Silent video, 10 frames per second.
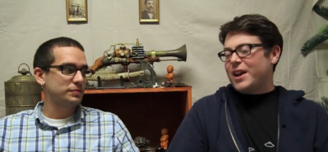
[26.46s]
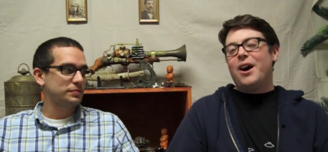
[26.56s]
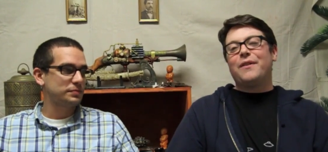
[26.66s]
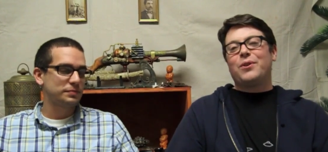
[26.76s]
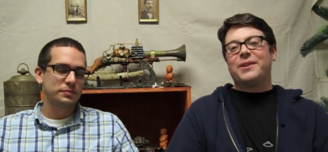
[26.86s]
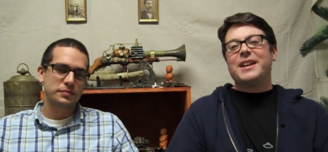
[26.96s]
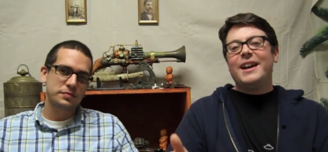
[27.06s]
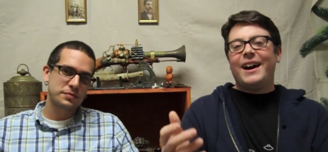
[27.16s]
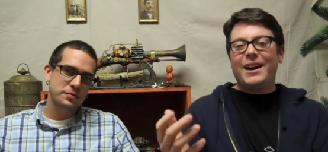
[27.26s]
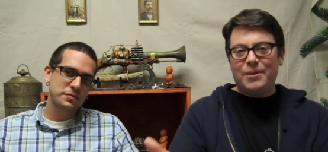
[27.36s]
Speaker 1: Oh, of course.
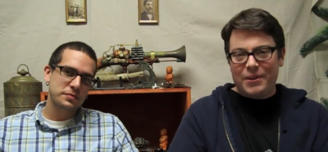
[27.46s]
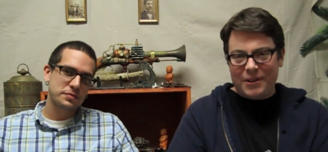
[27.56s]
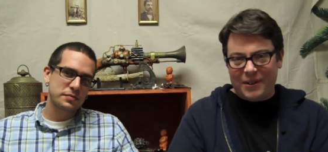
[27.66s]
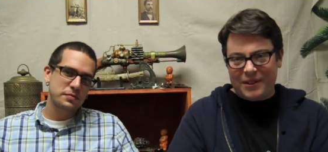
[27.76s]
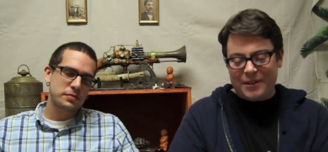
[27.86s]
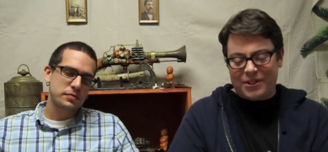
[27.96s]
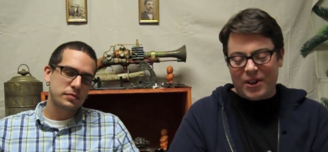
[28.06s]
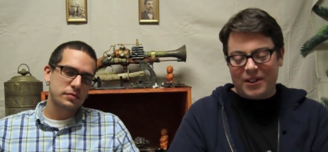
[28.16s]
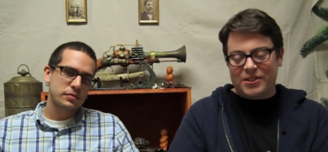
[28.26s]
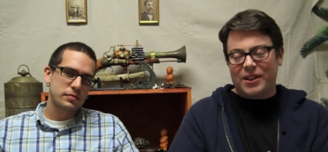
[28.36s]
The
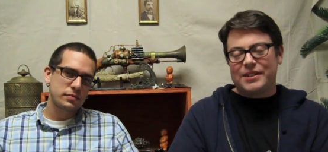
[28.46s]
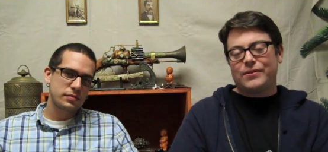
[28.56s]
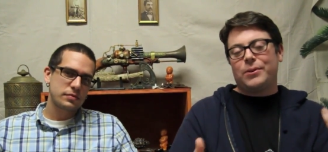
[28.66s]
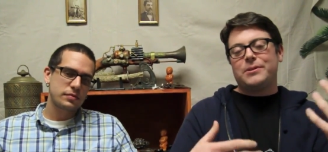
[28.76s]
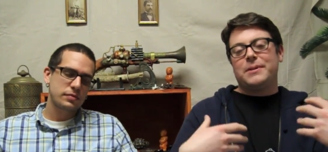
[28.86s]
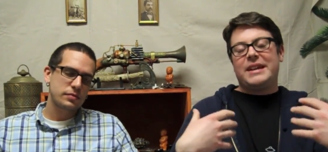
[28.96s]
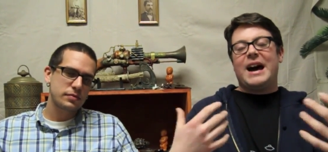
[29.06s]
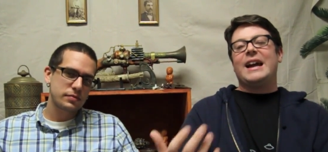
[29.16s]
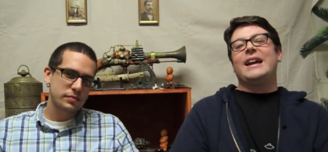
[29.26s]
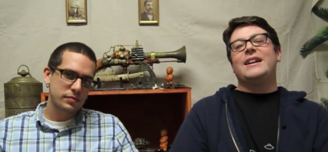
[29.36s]
trailer starts, of course, with
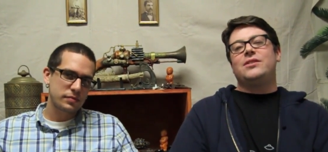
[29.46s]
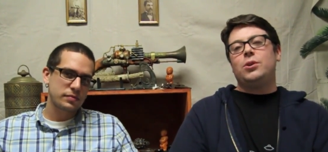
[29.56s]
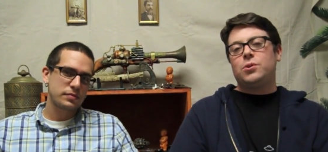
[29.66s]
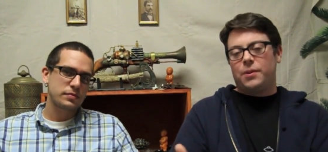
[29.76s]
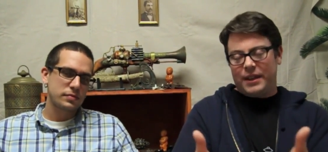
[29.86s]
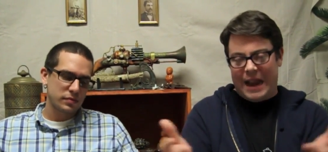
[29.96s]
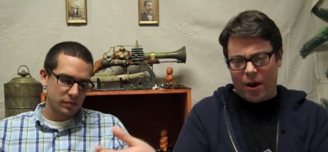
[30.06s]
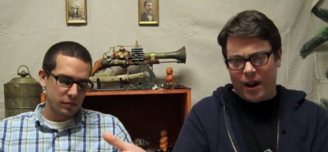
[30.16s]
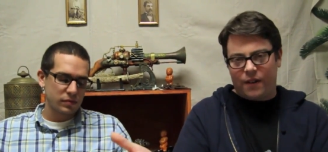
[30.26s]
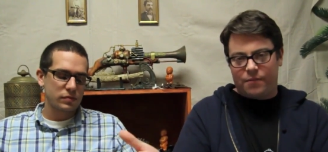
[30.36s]
Gaia, as usual, the
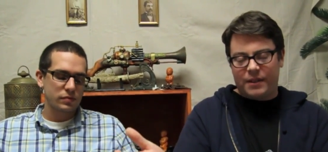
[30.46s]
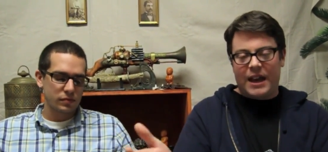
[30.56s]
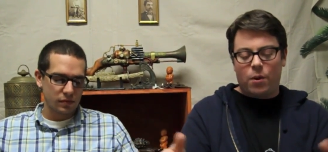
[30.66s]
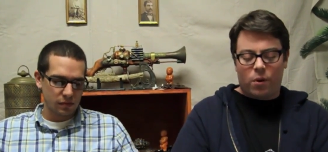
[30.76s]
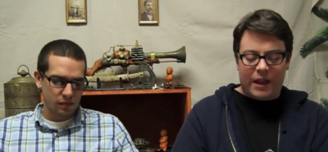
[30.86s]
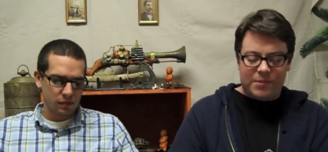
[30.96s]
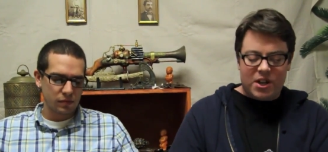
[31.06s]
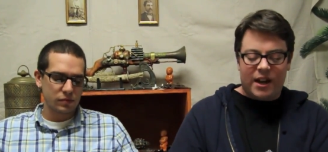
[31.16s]
narrator from the God of War games,